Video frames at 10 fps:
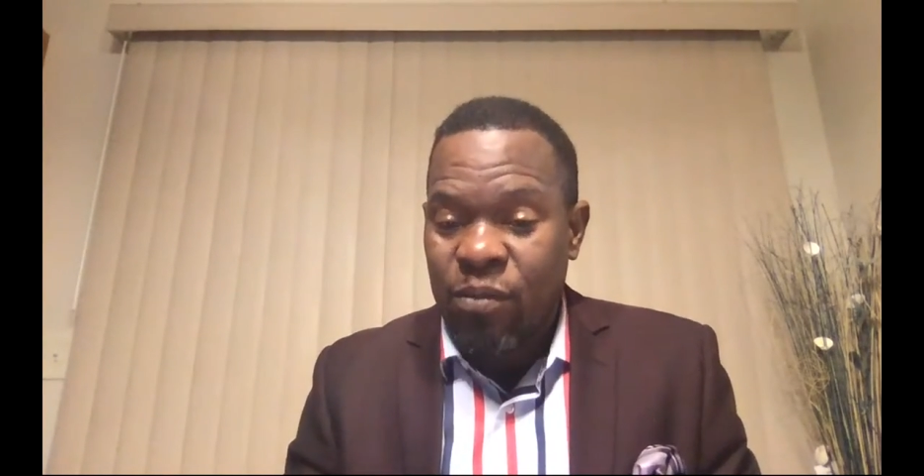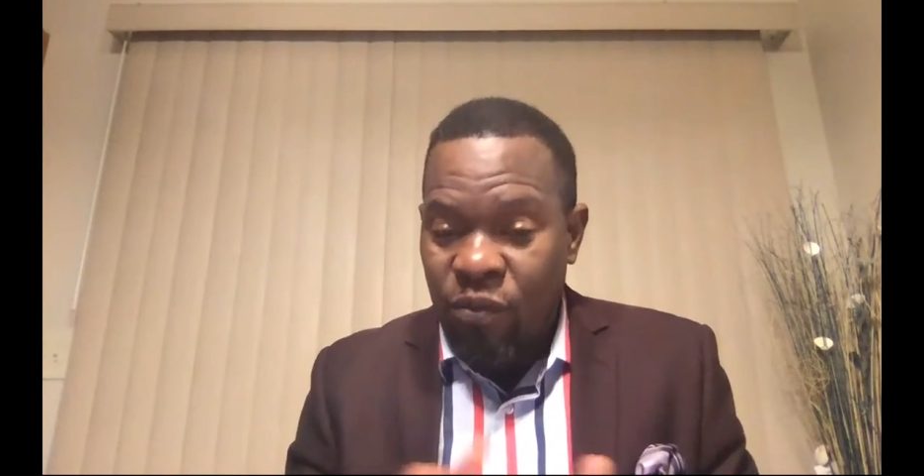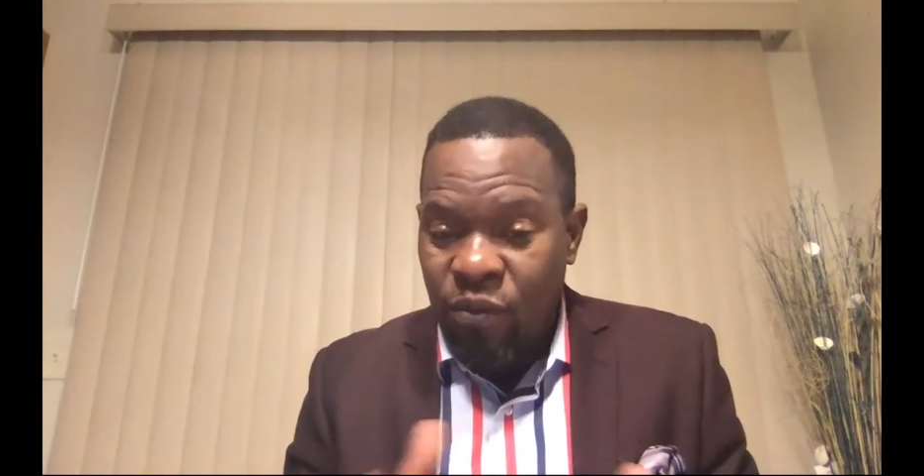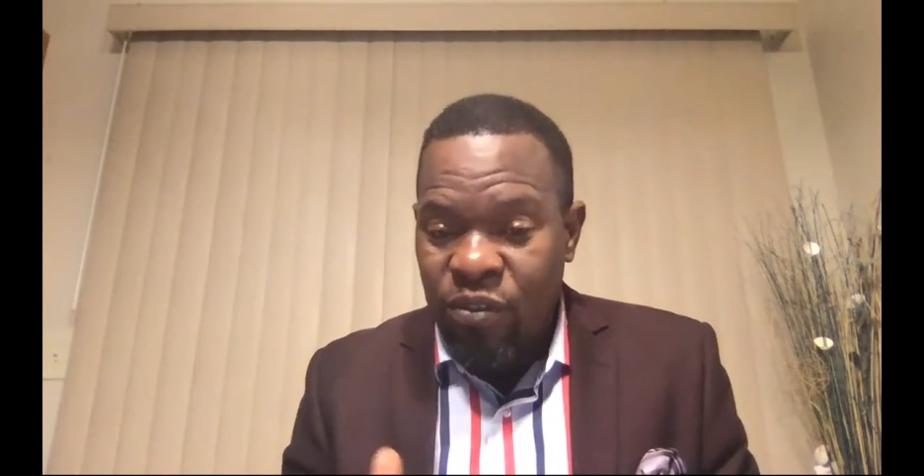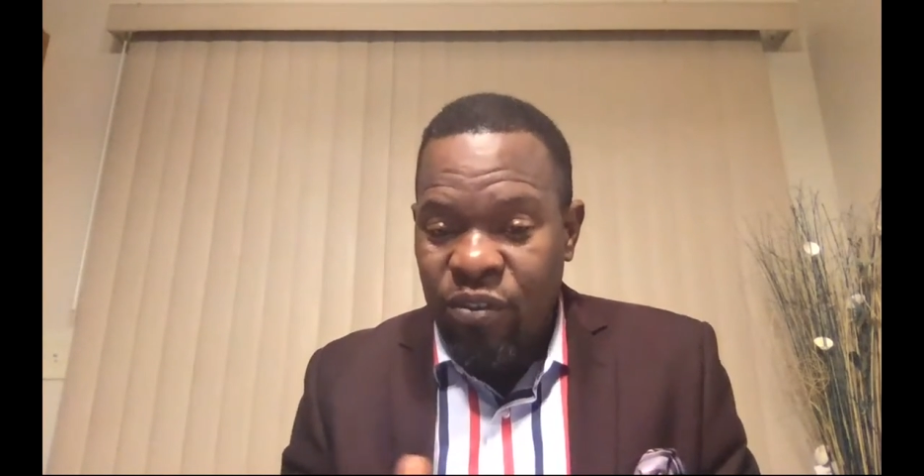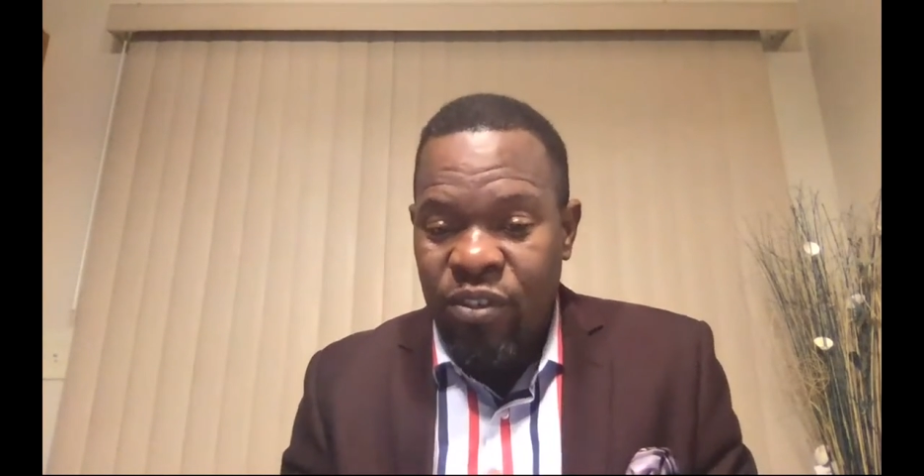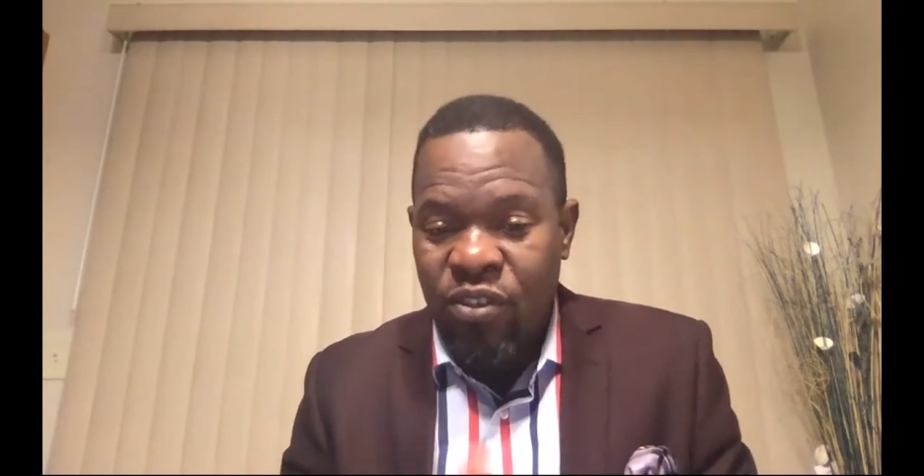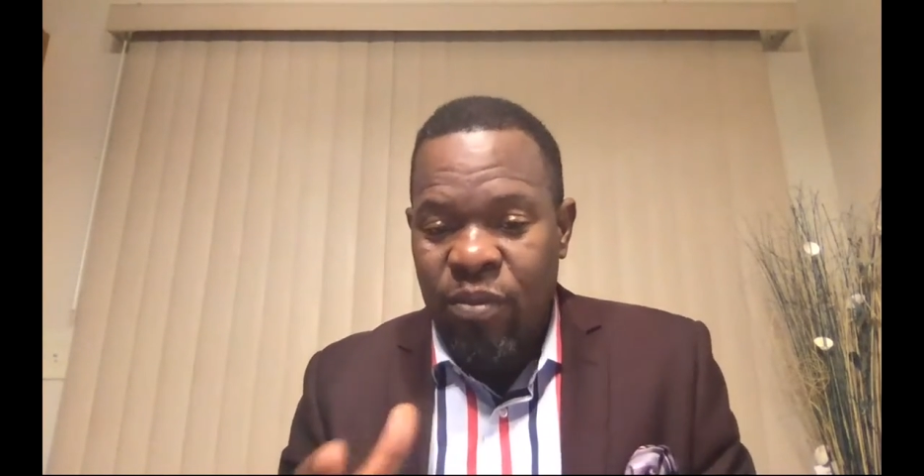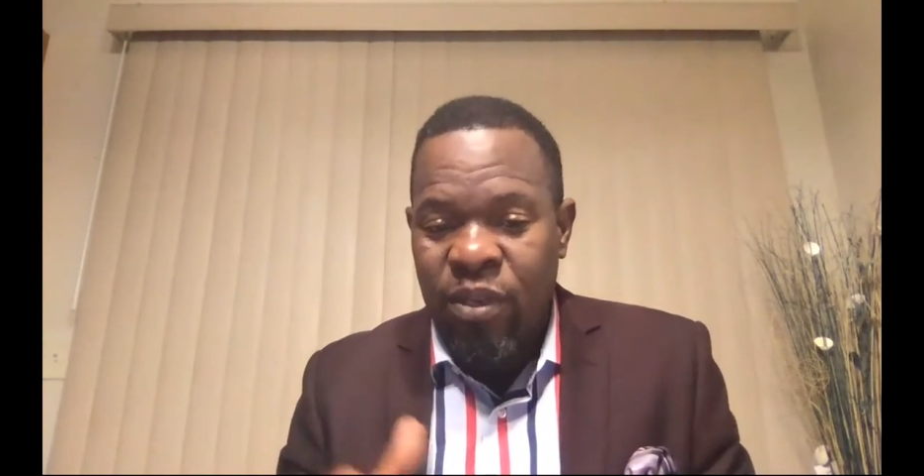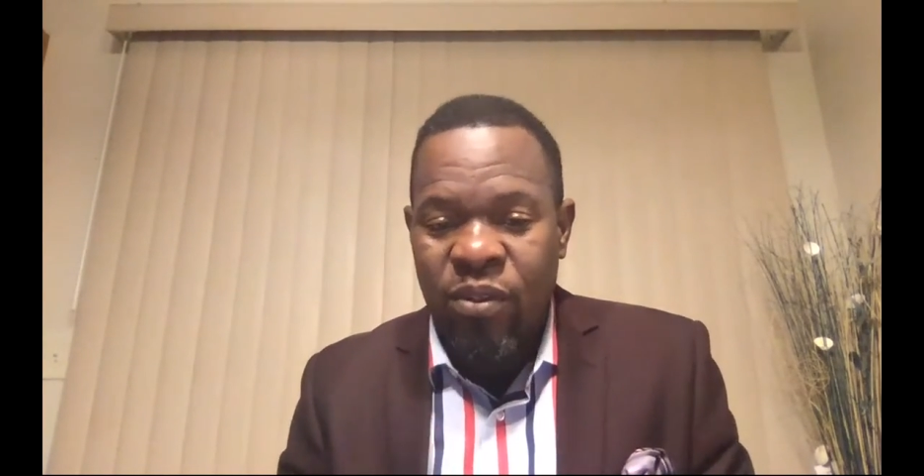but of
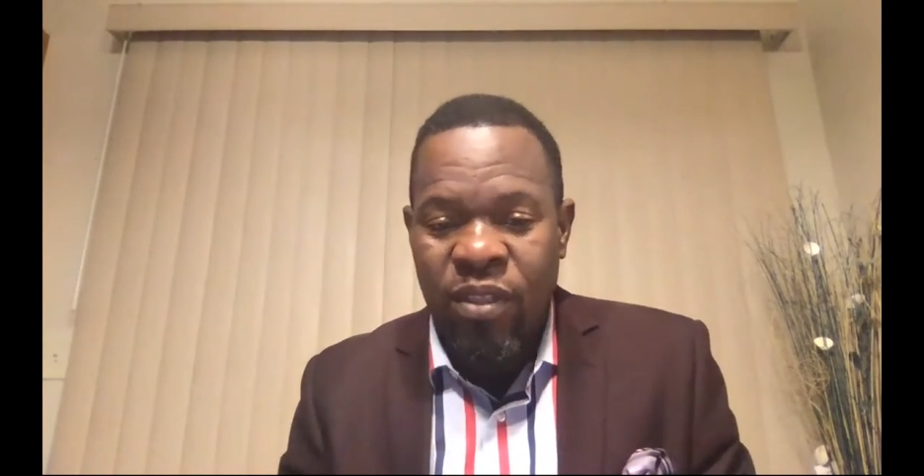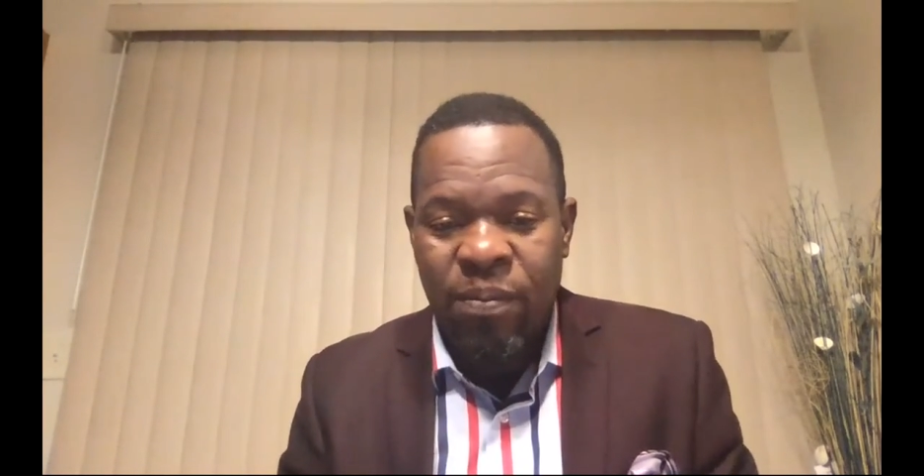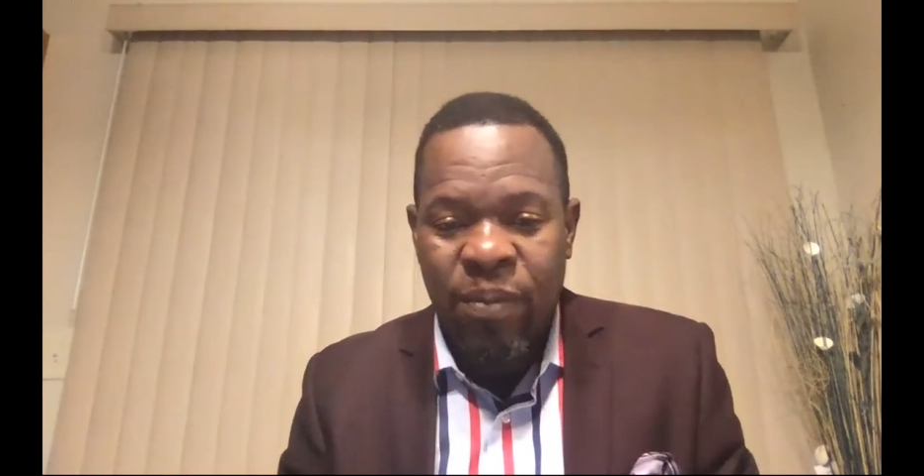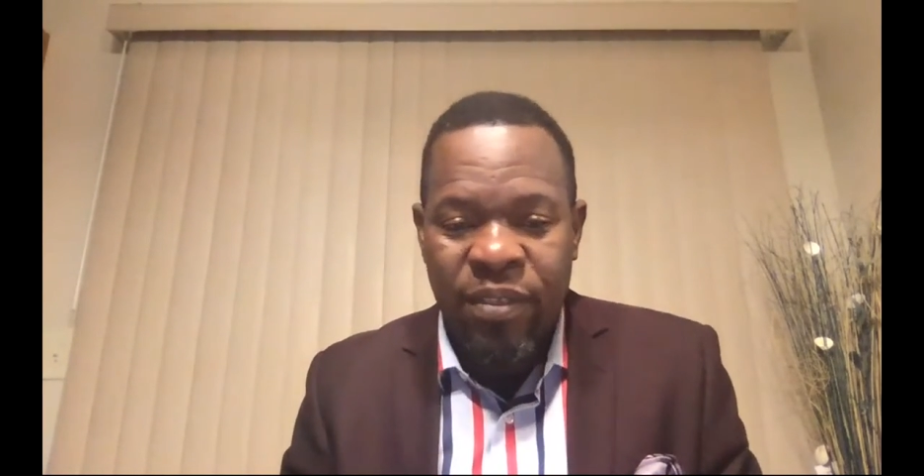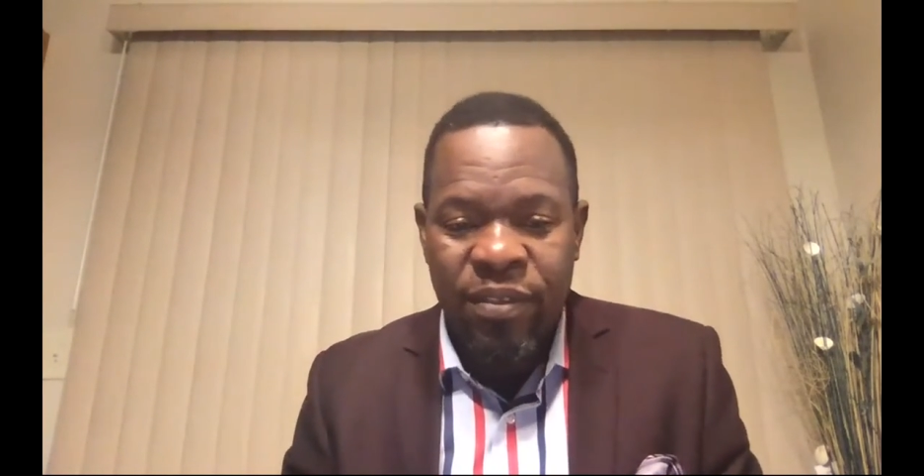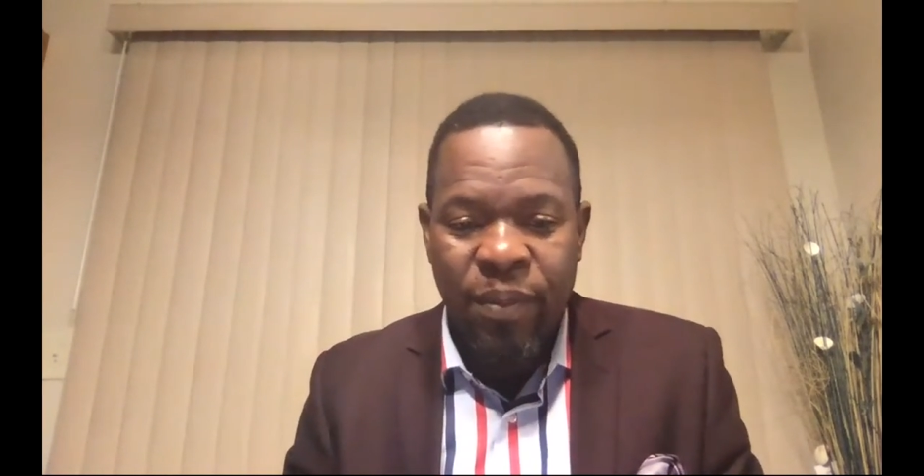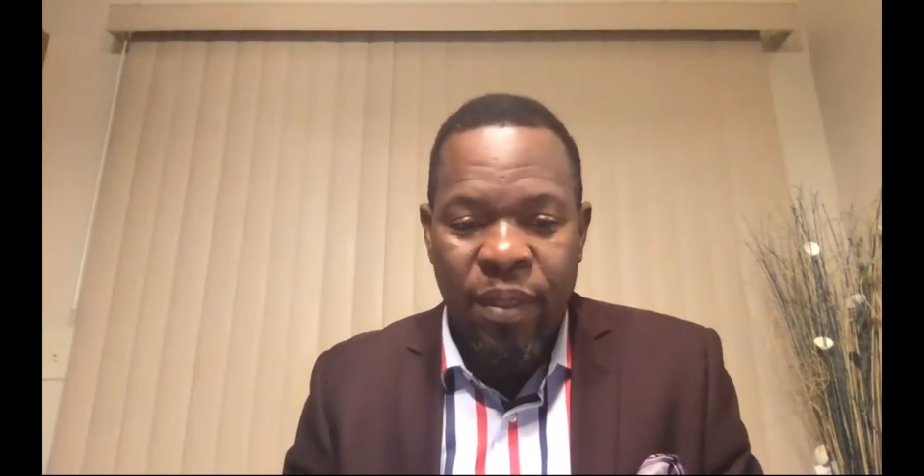consideration by the other party.